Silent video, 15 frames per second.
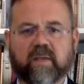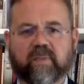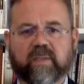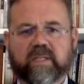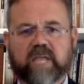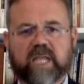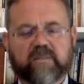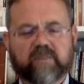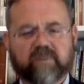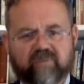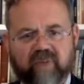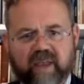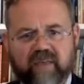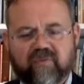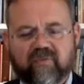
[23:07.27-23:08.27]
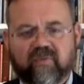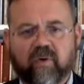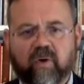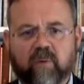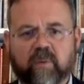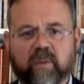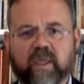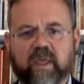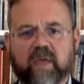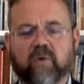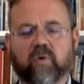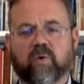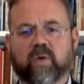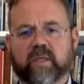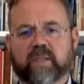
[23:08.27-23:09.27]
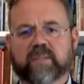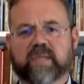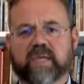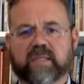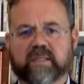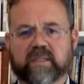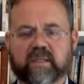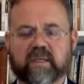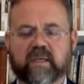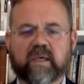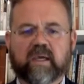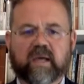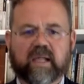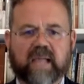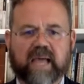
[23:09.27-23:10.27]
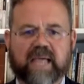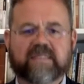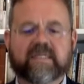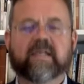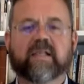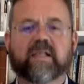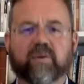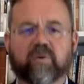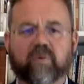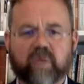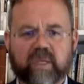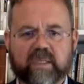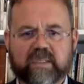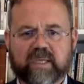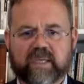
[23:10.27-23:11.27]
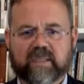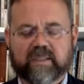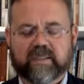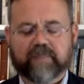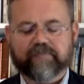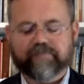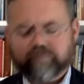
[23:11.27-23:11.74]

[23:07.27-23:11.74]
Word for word: They tend to be very formally orientated classically orientated.